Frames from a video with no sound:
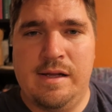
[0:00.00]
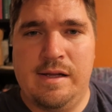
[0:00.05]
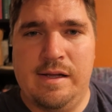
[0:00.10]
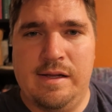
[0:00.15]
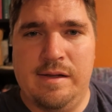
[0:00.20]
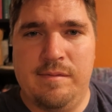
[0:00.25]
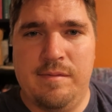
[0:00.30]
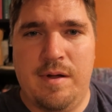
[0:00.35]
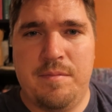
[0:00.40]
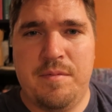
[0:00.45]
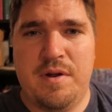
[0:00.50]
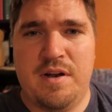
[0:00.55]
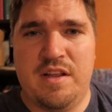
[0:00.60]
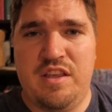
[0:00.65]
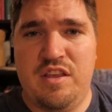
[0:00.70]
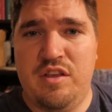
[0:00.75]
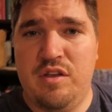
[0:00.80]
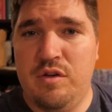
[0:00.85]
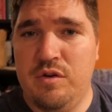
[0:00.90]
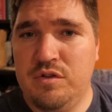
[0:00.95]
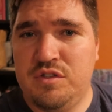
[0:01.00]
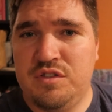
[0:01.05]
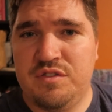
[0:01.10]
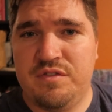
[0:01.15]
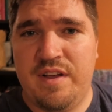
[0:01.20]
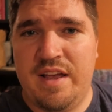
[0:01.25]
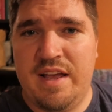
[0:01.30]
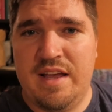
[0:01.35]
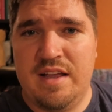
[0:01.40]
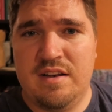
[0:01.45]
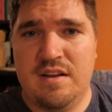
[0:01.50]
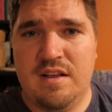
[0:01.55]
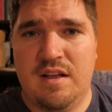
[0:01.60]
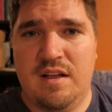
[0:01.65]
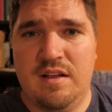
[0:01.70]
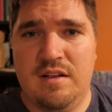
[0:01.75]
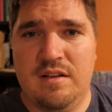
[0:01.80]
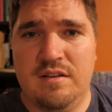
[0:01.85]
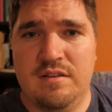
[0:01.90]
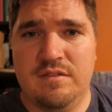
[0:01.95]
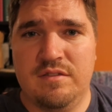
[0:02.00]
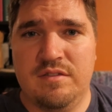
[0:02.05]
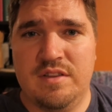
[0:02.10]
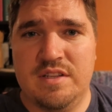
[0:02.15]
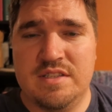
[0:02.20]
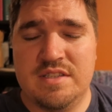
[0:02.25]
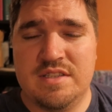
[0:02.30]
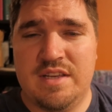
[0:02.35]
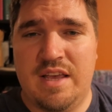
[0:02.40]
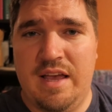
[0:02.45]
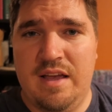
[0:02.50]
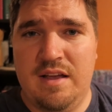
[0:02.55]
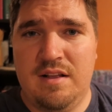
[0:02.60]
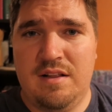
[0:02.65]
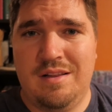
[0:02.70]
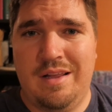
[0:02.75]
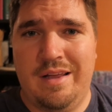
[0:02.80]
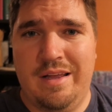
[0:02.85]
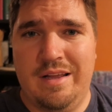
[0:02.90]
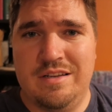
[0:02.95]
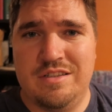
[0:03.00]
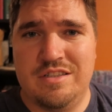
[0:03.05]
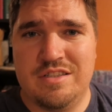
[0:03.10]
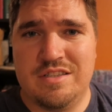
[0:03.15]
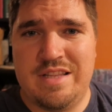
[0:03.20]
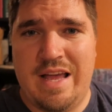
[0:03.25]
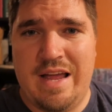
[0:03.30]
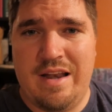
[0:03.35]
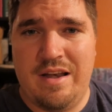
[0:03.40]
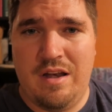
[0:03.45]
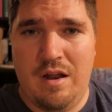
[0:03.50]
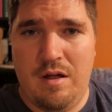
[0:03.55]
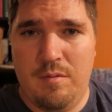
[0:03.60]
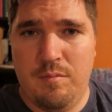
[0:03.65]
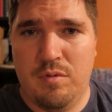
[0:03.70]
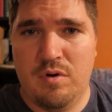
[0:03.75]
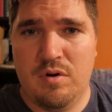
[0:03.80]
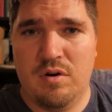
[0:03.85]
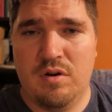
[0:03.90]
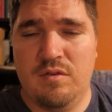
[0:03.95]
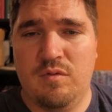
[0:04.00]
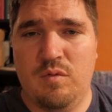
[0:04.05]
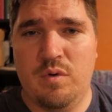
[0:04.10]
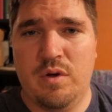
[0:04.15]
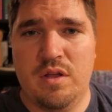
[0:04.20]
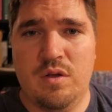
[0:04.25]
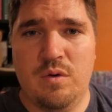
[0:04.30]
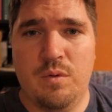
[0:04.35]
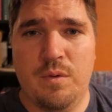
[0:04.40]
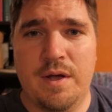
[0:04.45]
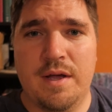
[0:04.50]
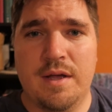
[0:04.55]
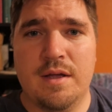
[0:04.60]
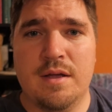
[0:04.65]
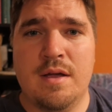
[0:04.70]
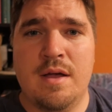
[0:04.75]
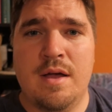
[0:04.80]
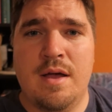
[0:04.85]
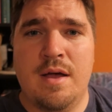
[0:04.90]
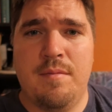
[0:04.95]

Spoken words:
I'm not a huge fan of the scale and just that number of what you weigh,